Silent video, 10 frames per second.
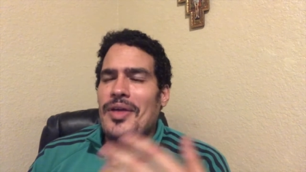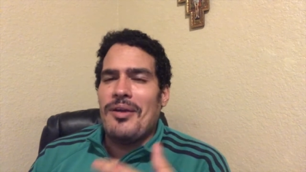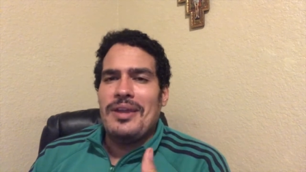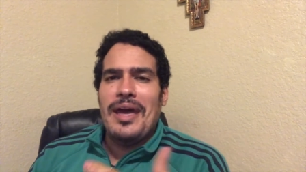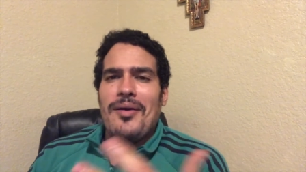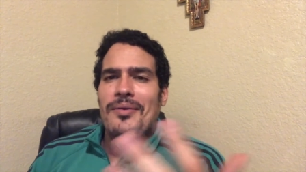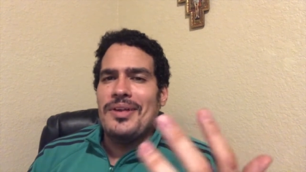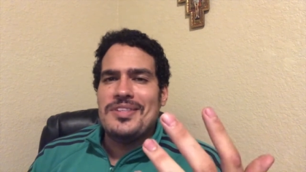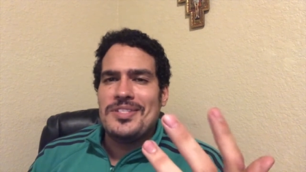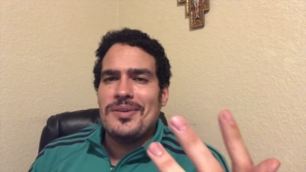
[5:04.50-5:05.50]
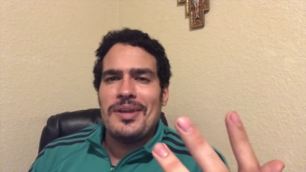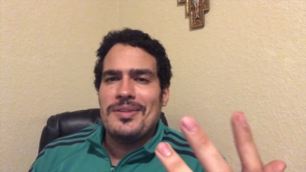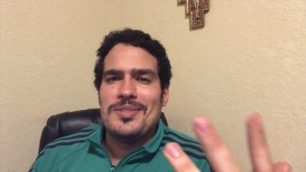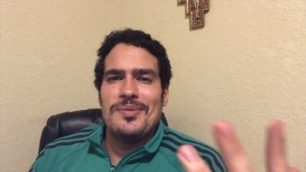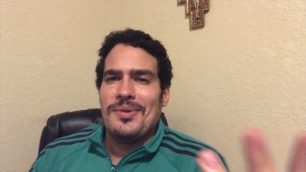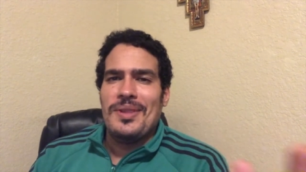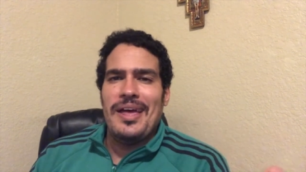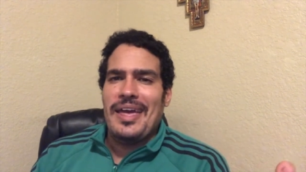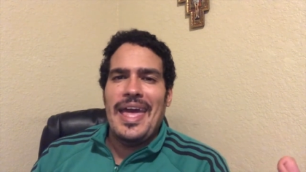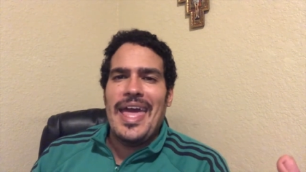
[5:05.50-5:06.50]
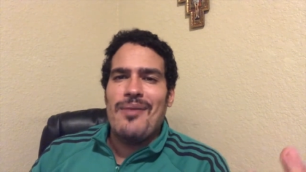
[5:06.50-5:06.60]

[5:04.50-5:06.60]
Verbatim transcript: they are now Assyrians who are like, hey,